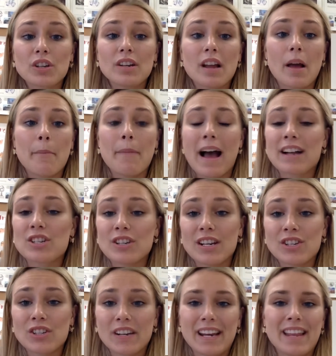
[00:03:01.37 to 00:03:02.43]

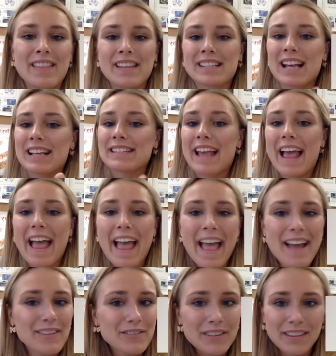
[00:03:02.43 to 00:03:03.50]
imagination, and this has
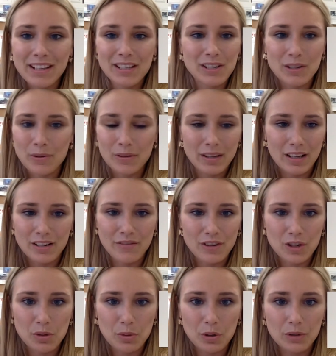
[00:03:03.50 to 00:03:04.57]
everything to do with the
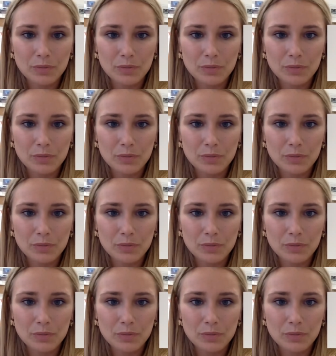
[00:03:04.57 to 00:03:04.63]
individual.